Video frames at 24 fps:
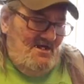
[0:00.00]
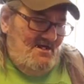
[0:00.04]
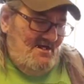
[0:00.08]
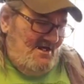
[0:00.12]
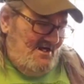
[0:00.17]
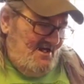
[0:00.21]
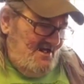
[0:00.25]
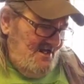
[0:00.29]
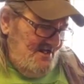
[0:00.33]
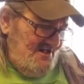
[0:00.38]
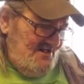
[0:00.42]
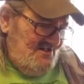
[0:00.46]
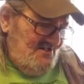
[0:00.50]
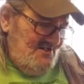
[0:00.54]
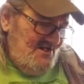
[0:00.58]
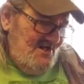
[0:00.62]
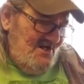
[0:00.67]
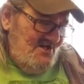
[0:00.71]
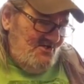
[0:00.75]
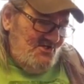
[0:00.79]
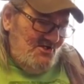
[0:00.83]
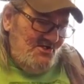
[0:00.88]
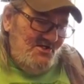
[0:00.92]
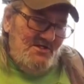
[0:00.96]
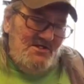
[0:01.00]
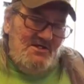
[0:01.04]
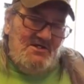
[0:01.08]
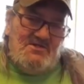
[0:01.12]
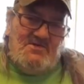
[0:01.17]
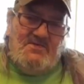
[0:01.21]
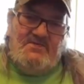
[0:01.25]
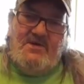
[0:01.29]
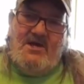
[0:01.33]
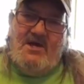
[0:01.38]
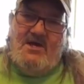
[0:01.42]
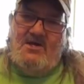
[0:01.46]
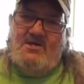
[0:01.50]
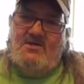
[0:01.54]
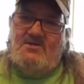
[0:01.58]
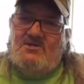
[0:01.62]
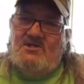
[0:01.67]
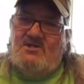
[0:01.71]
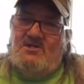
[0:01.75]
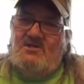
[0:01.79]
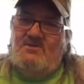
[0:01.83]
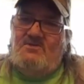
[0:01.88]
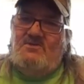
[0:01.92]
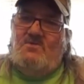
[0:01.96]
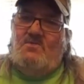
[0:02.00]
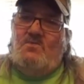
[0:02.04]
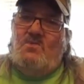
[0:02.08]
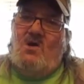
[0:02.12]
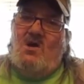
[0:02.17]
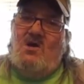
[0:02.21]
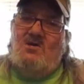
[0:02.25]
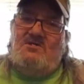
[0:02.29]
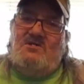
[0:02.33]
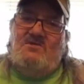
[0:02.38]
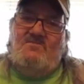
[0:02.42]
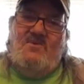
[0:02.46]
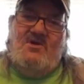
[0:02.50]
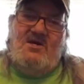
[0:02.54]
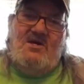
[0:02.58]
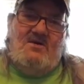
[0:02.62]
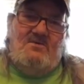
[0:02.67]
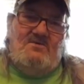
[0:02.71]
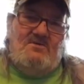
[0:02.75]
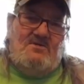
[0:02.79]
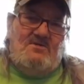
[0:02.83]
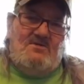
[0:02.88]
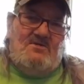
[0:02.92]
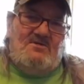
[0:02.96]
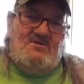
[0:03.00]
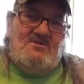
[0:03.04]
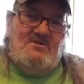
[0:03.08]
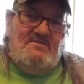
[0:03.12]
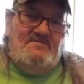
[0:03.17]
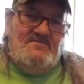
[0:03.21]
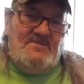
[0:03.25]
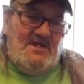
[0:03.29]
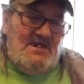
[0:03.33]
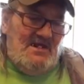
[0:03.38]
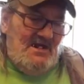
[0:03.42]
Uh, echinacea it's found in the Rocky Mountains